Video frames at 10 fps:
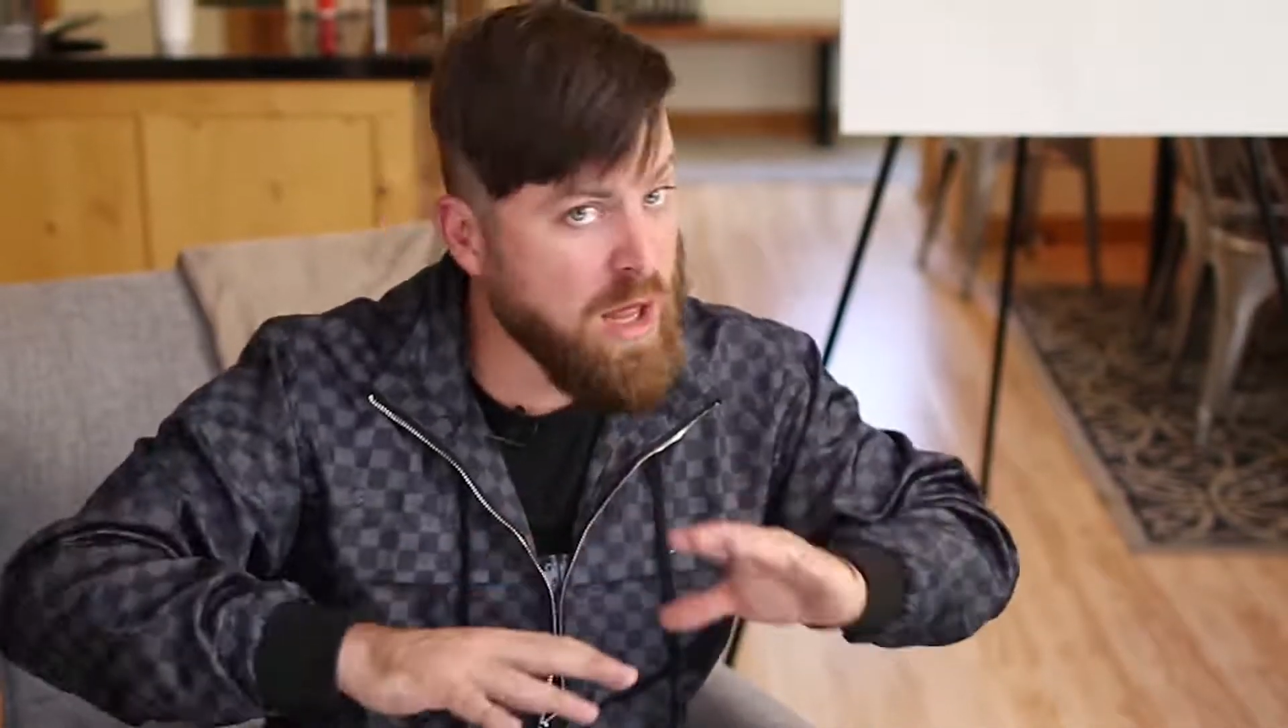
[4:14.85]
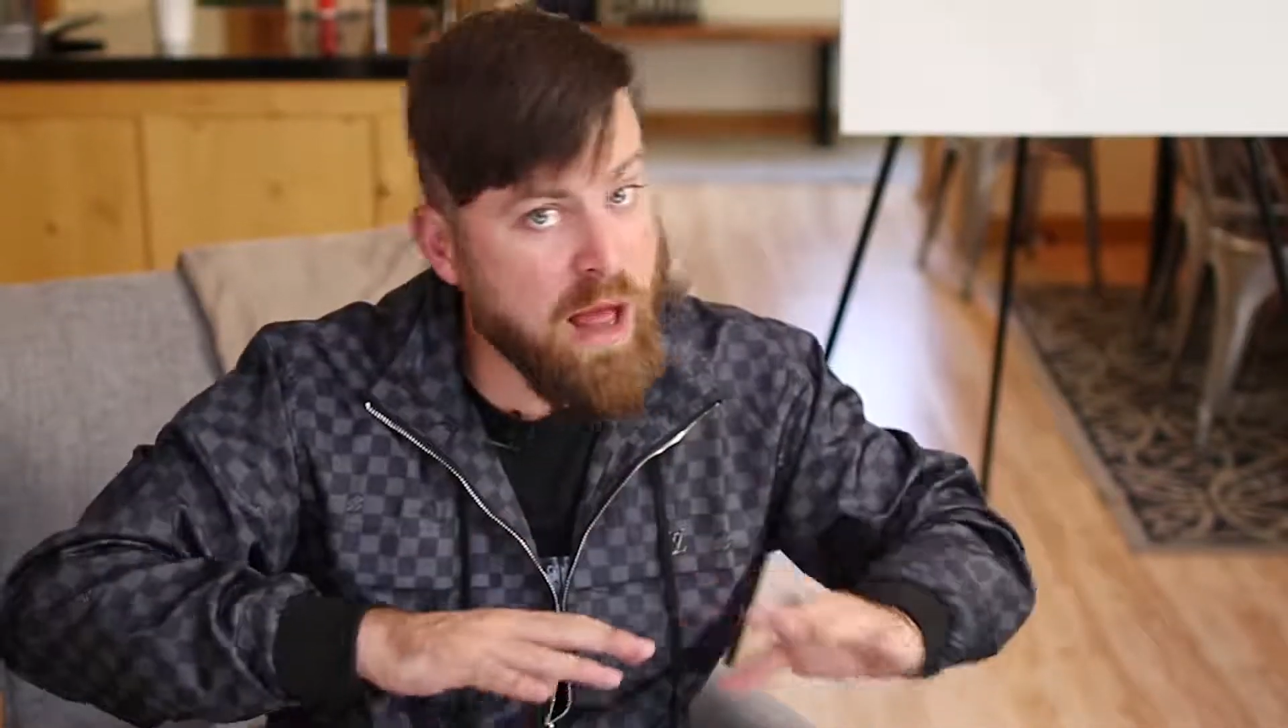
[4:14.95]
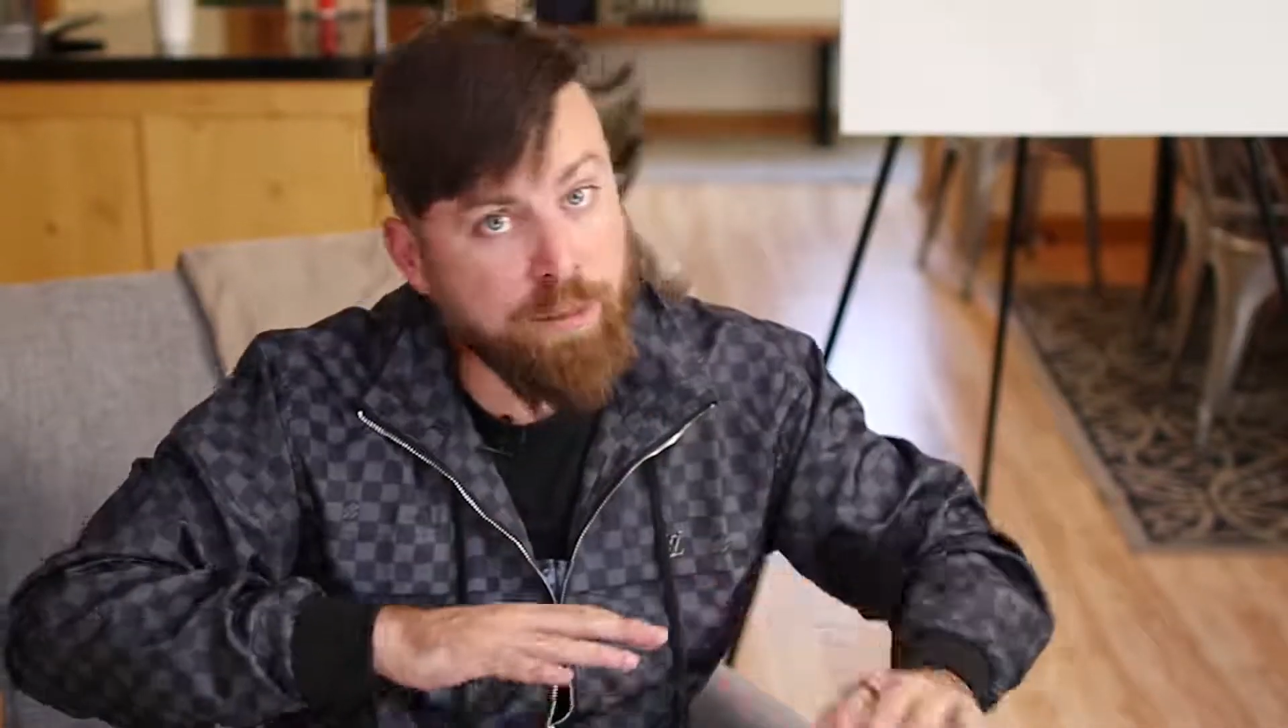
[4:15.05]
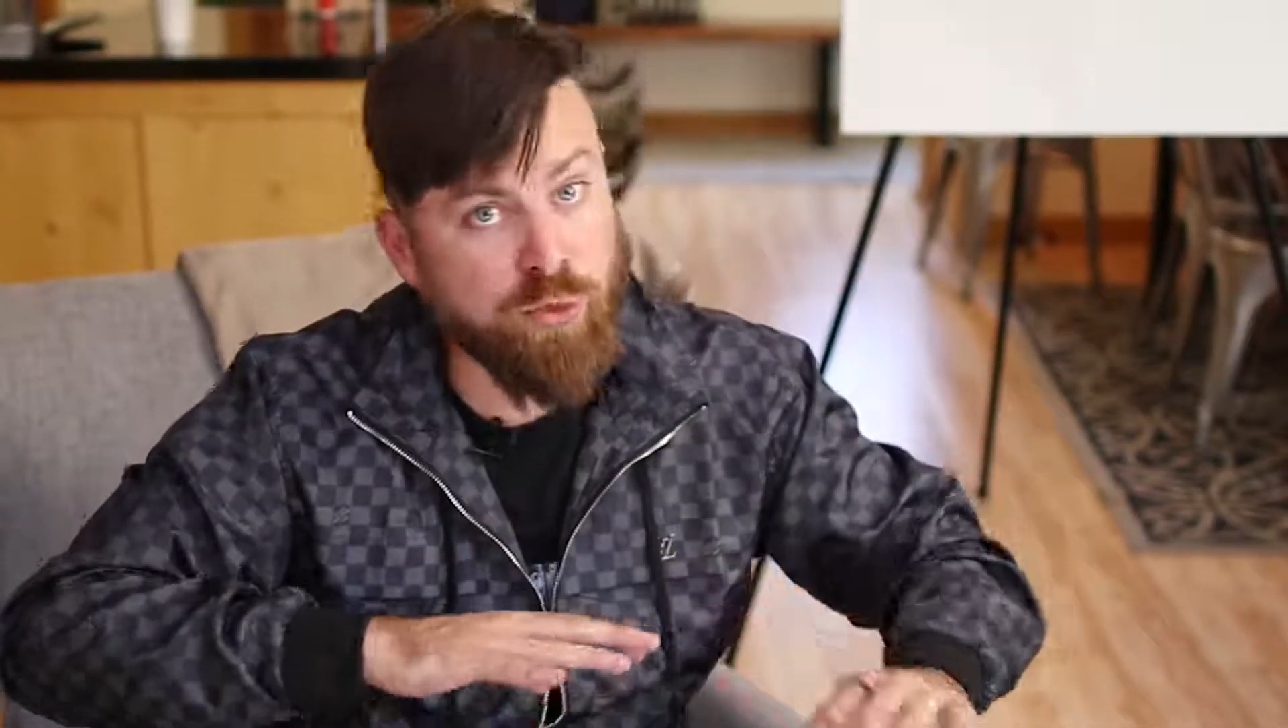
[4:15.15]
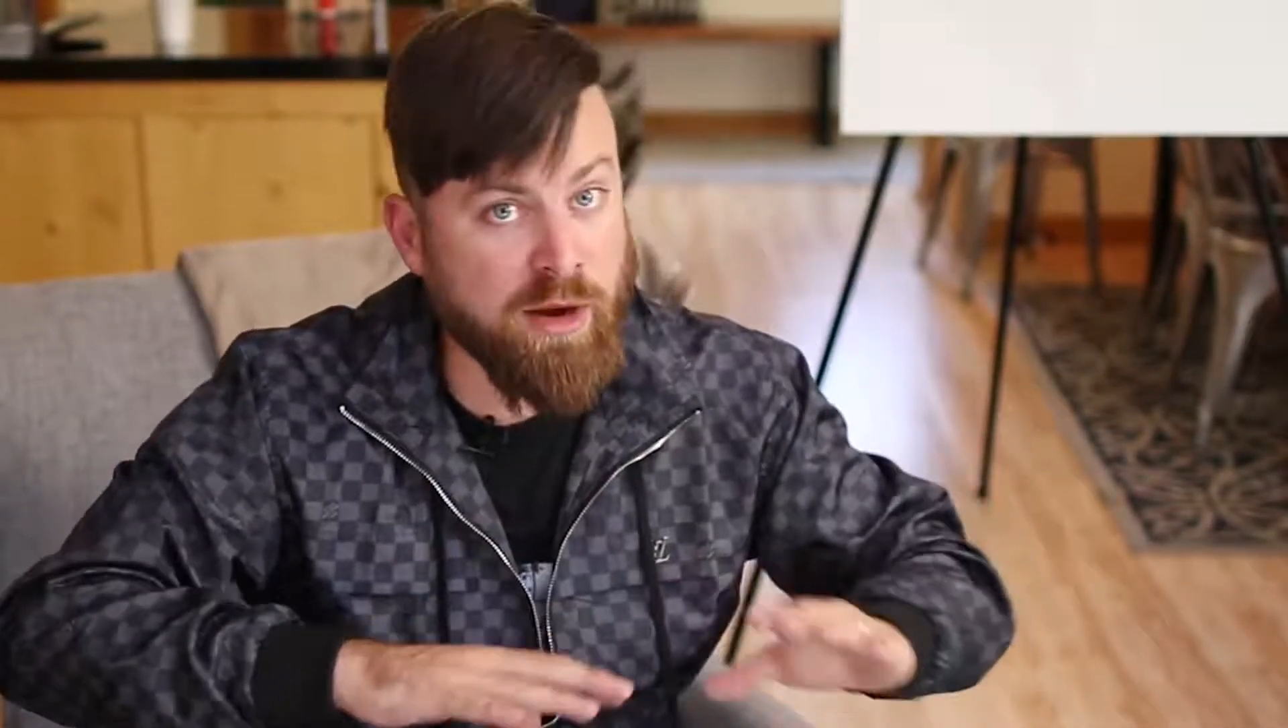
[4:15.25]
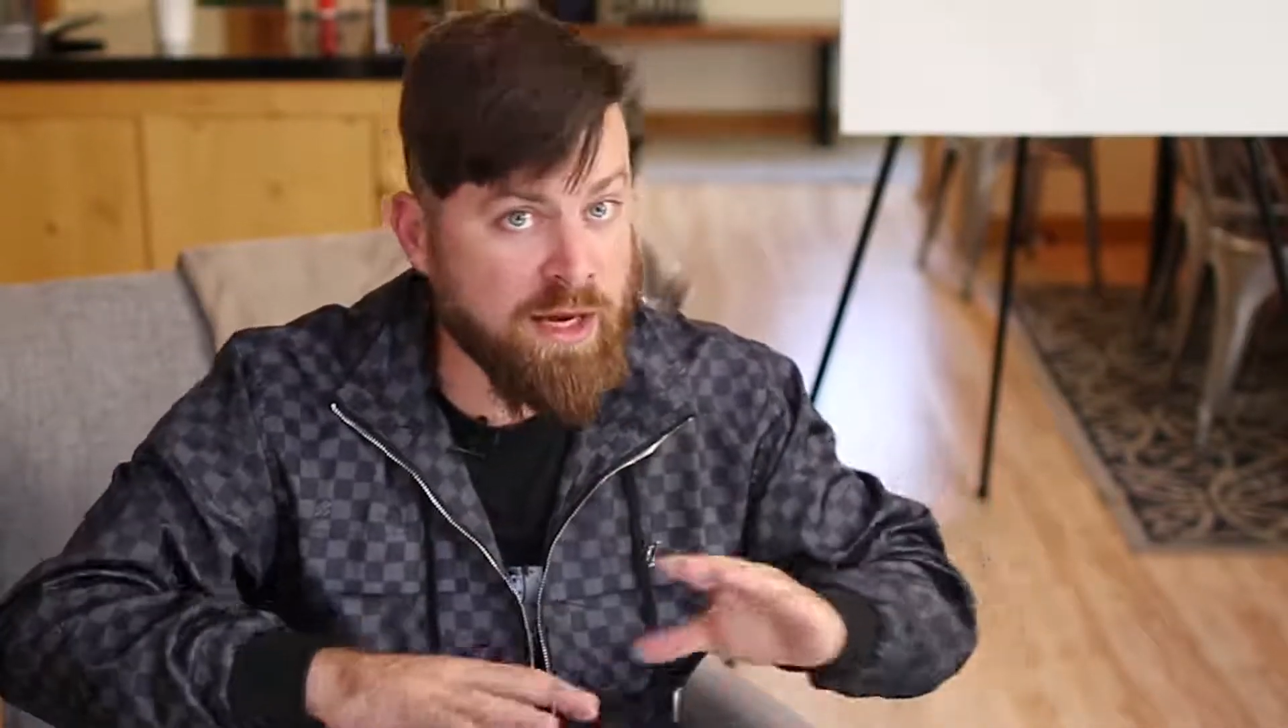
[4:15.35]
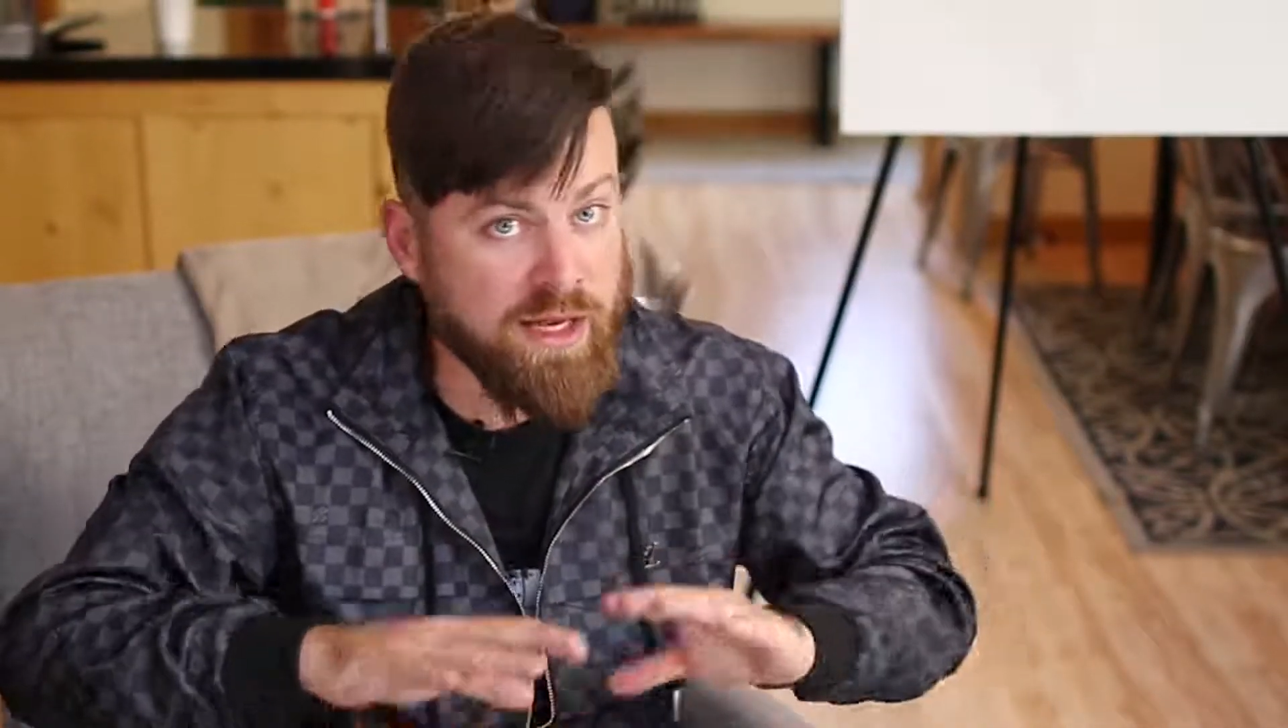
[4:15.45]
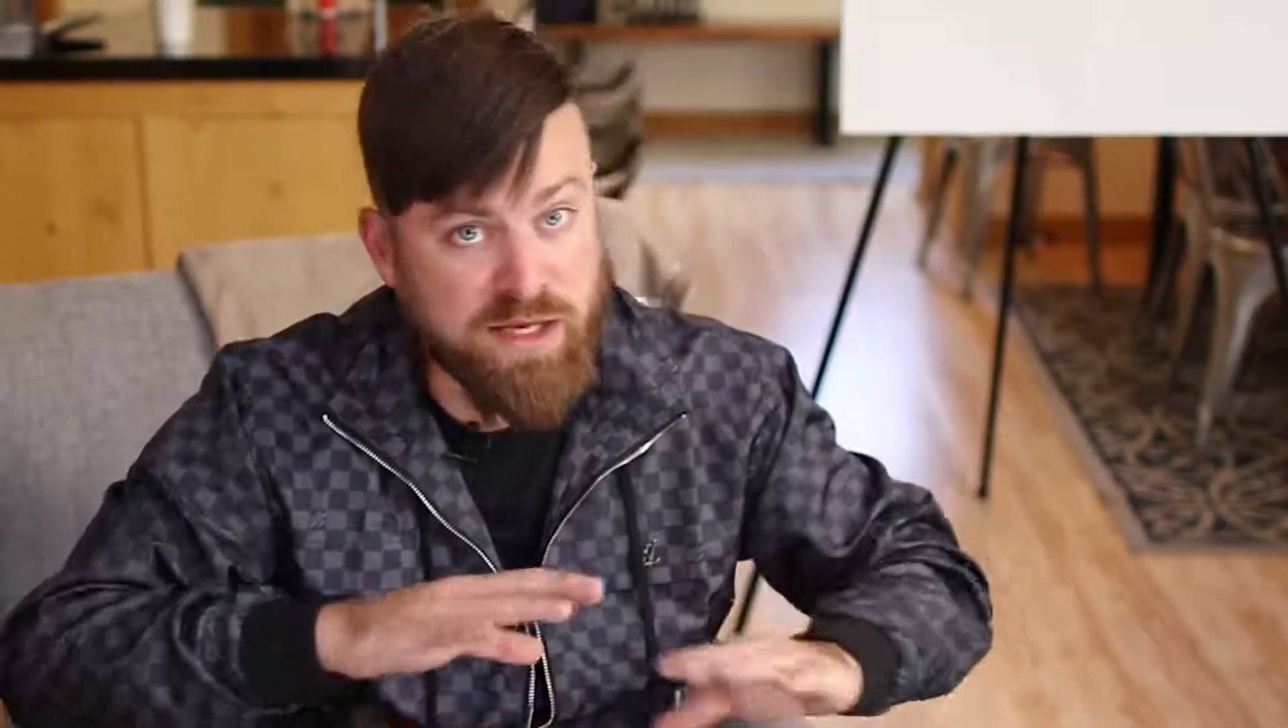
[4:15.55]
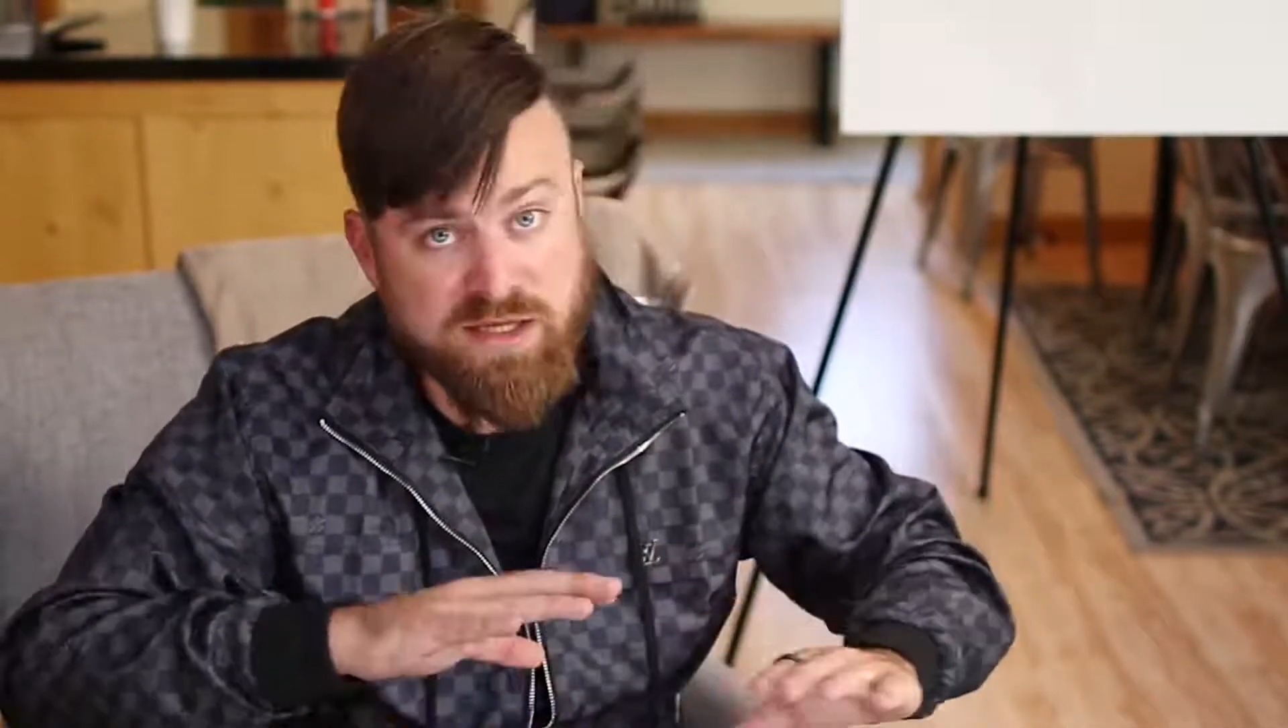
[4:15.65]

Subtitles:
operating in